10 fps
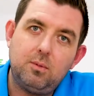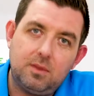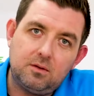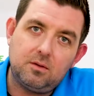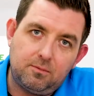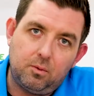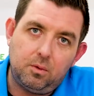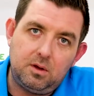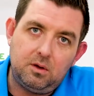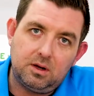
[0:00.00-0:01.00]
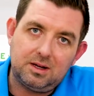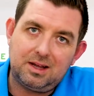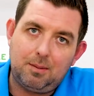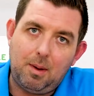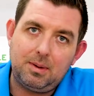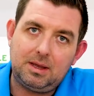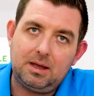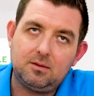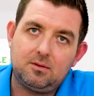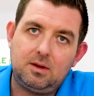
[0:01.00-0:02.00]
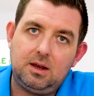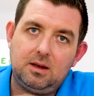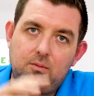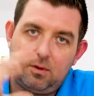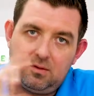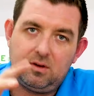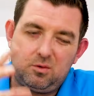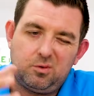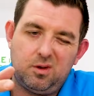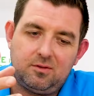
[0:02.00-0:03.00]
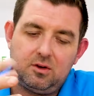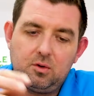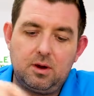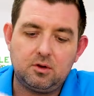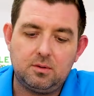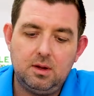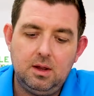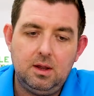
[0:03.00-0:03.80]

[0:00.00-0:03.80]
but these are the 4 that you're going to come up against in a residential turf situation.